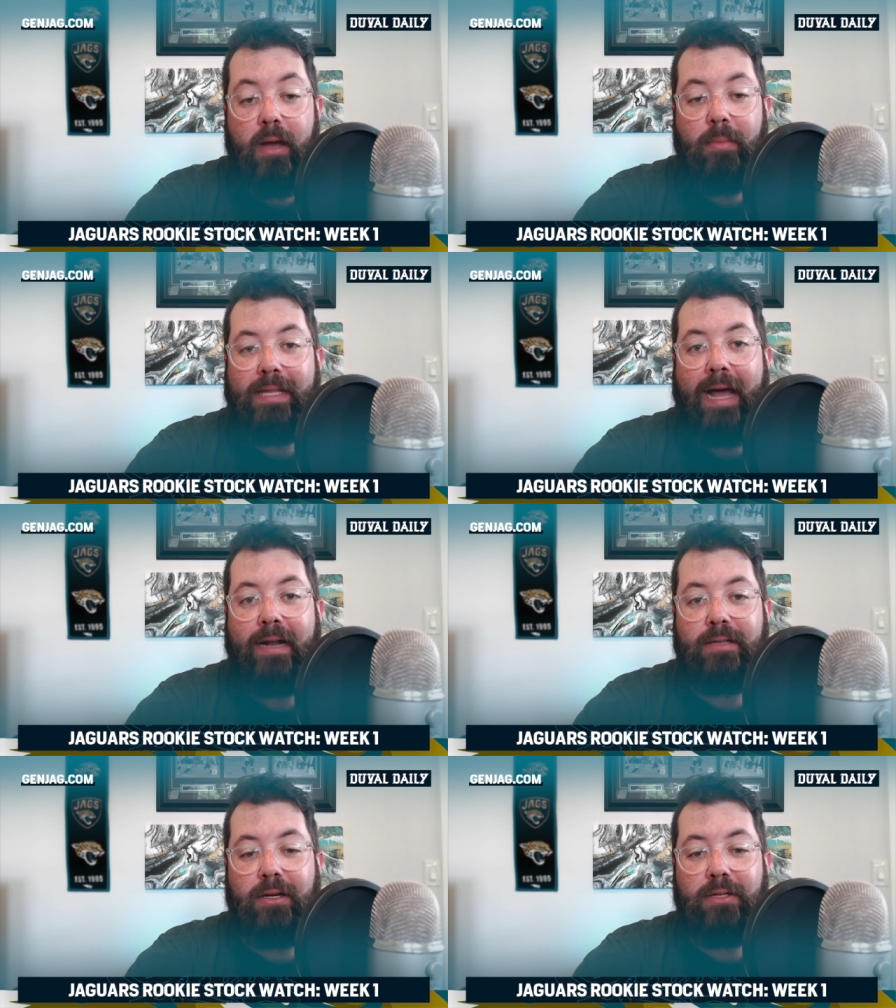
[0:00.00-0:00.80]
But that
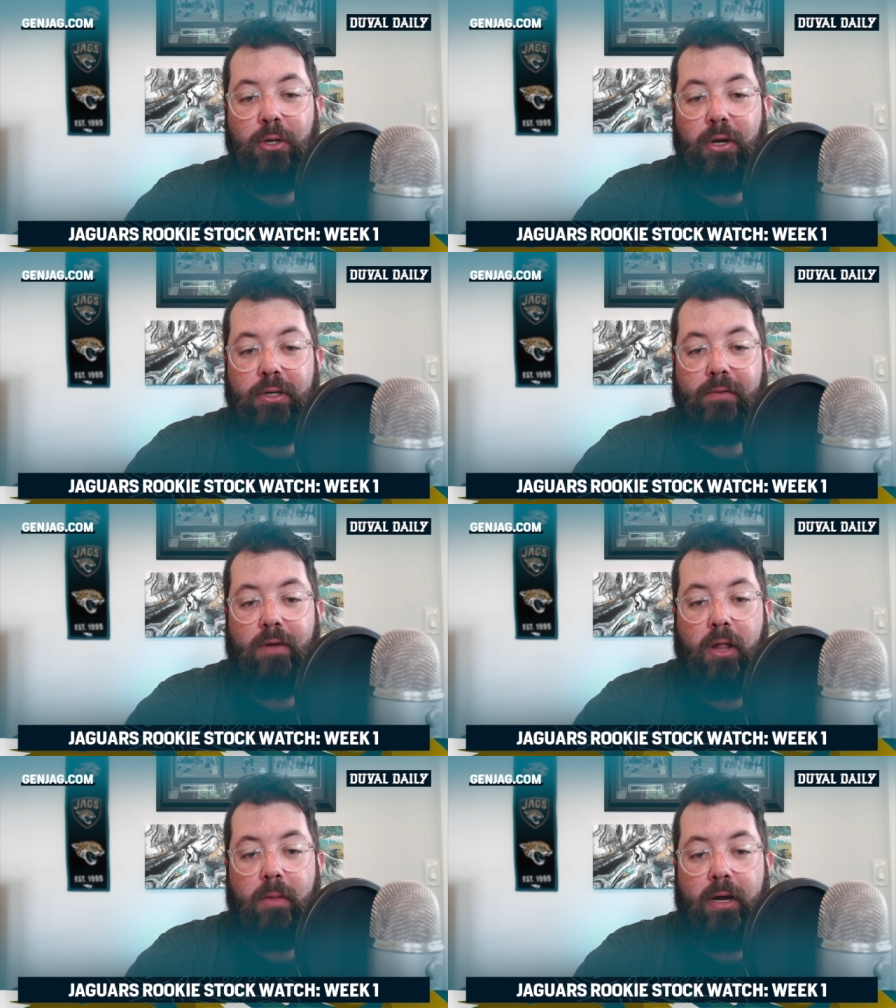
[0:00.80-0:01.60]
is going to do it. You can
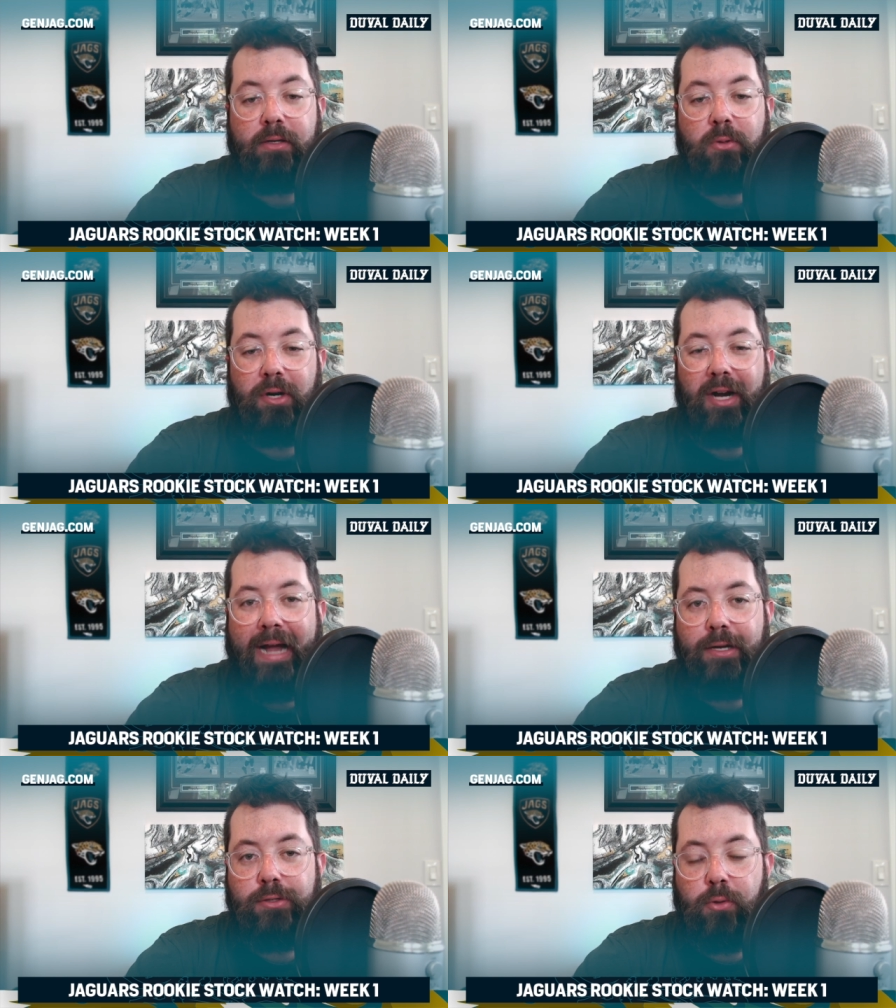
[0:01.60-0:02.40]
follow me on Twitter
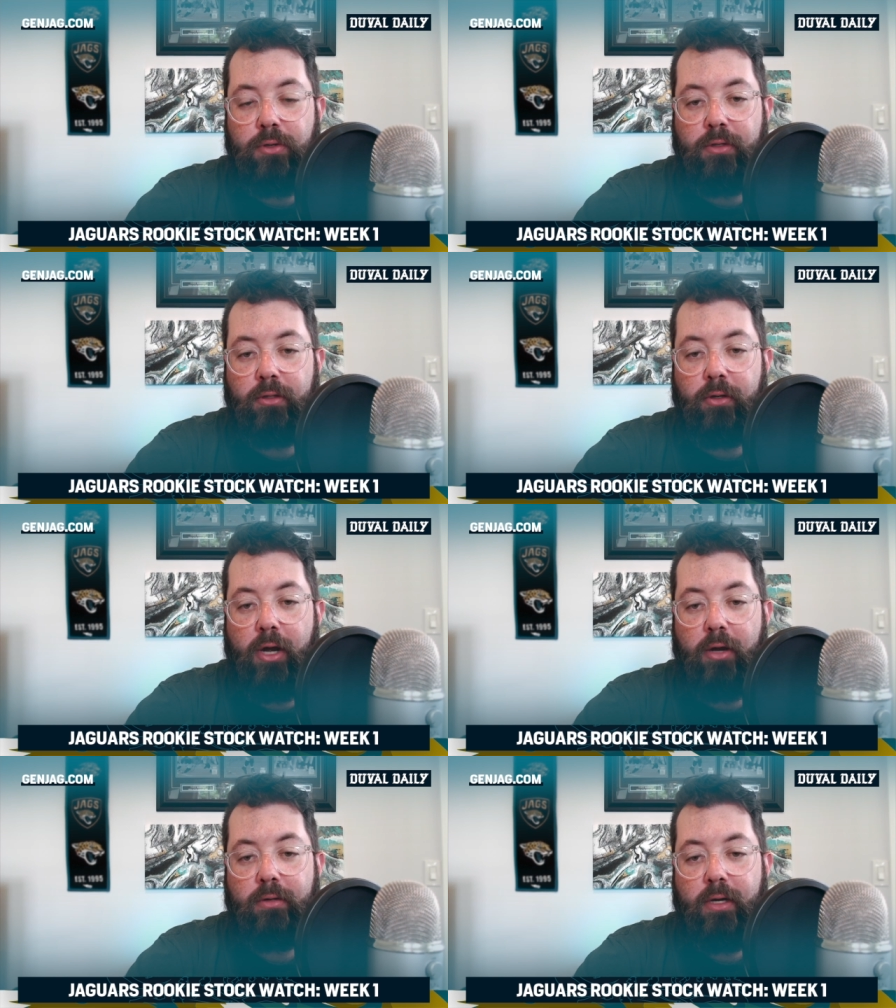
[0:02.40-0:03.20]
at Jordan
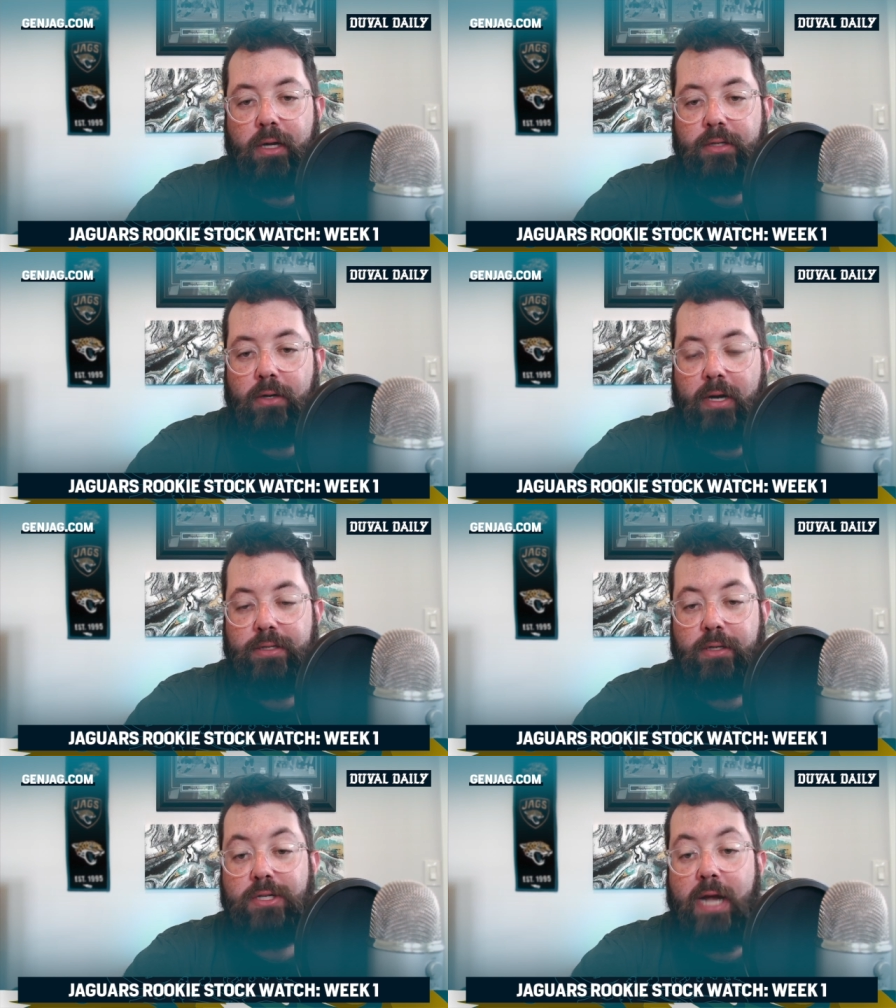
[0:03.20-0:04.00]
DeLugo,
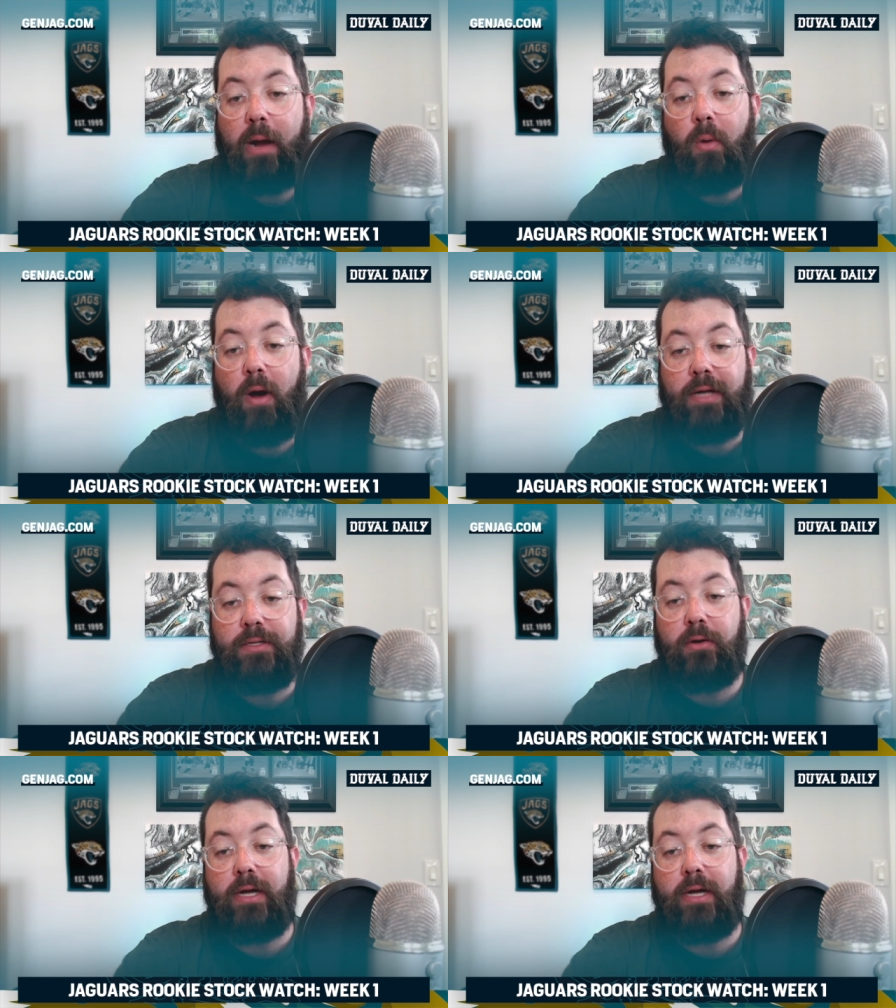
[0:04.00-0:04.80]
Generation Jaguar at
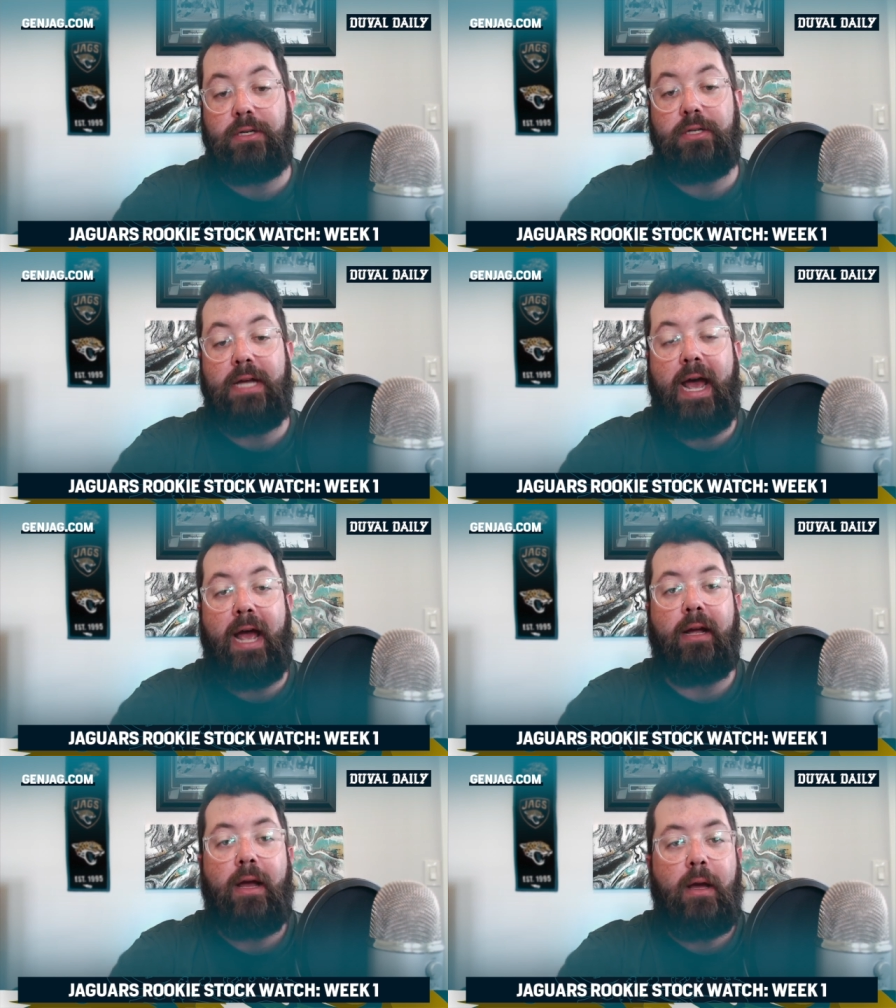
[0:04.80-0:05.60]
Generation
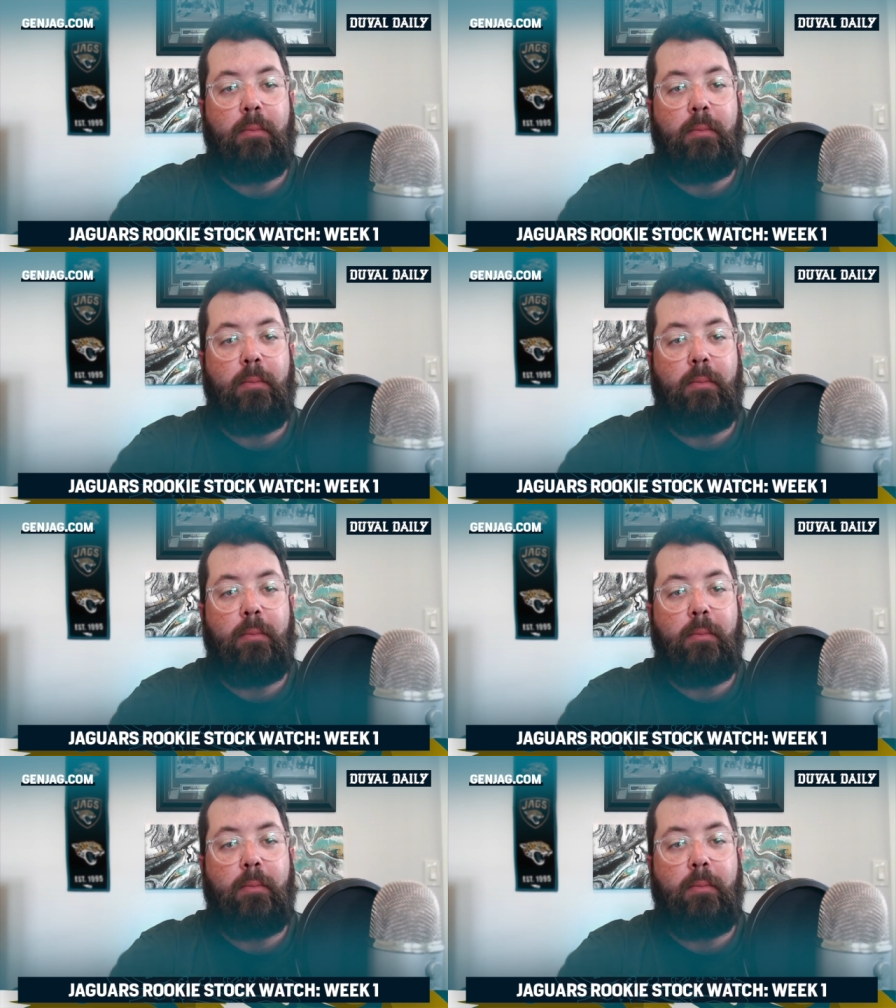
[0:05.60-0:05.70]
Jag.